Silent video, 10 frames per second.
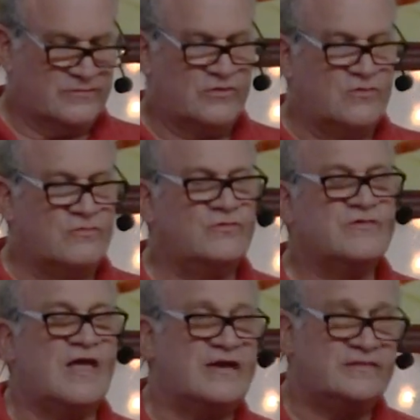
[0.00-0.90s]
The guru
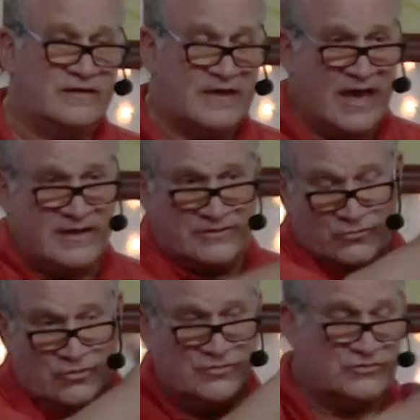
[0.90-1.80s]
is like the gate
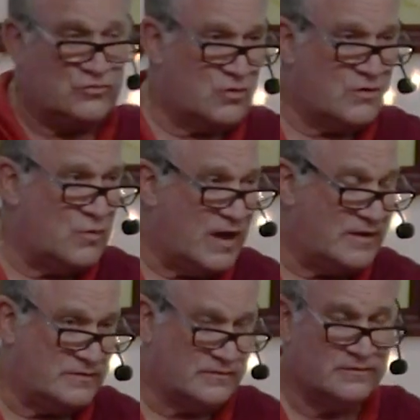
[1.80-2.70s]
or the
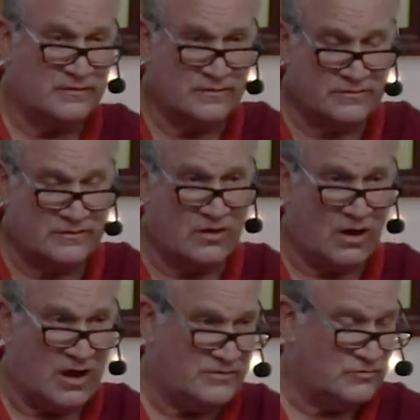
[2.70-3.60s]
doorway to
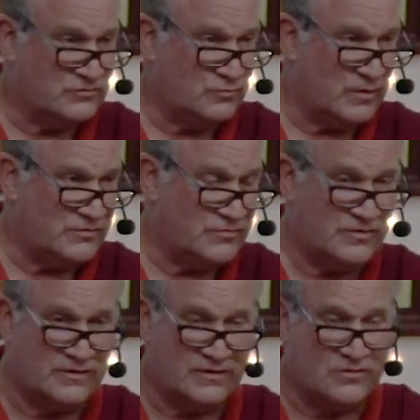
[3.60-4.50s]
God or to what you're
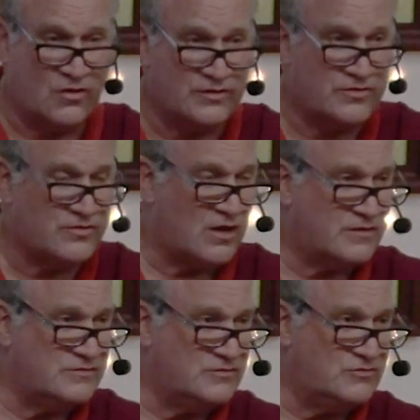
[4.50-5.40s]
seeking. Don't get
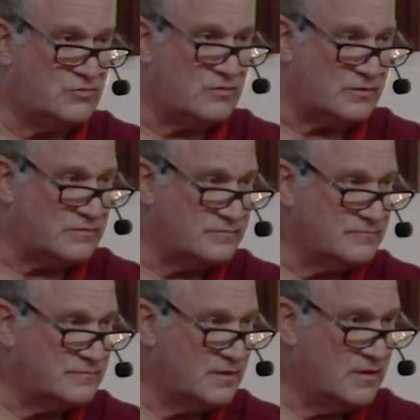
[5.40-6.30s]
stuck in the door.
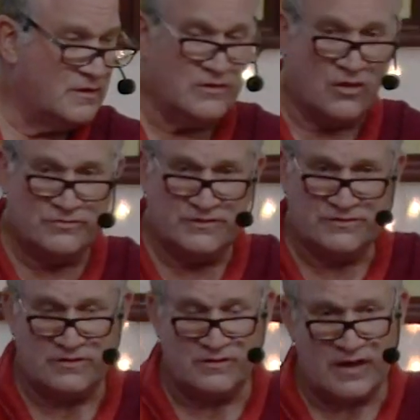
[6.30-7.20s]
No need
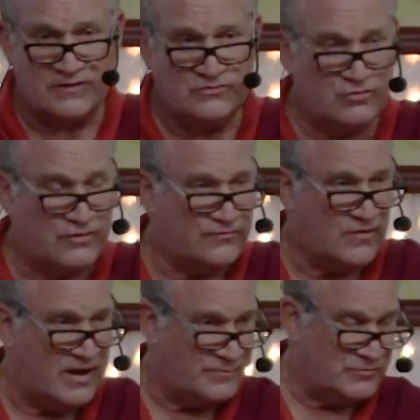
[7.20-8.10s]
to collect door
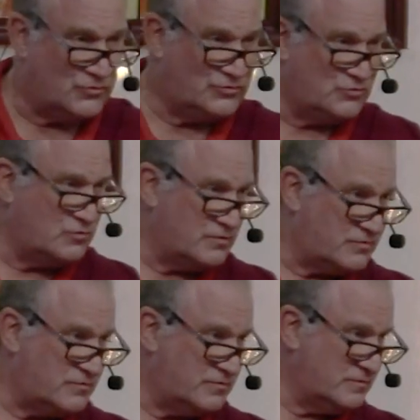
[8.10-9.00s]
frames or
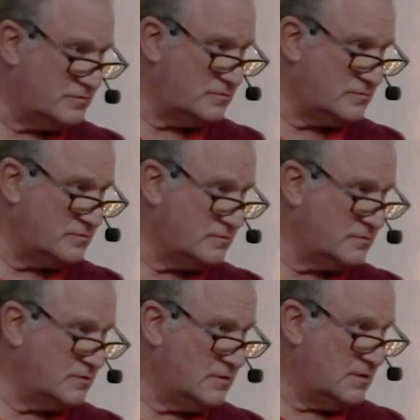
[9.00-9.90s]
doors.
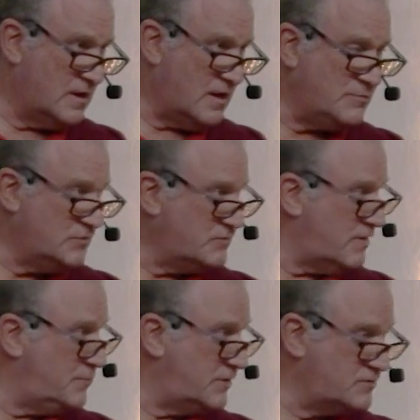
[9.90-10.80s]
I mean, you can
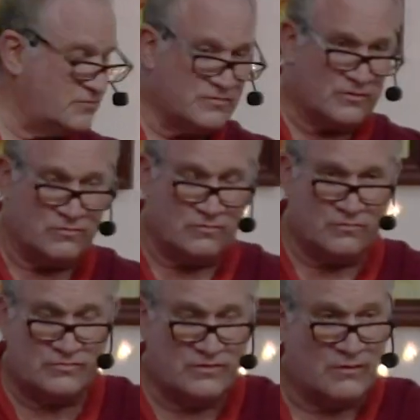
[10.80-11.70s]
have pictures of gurus.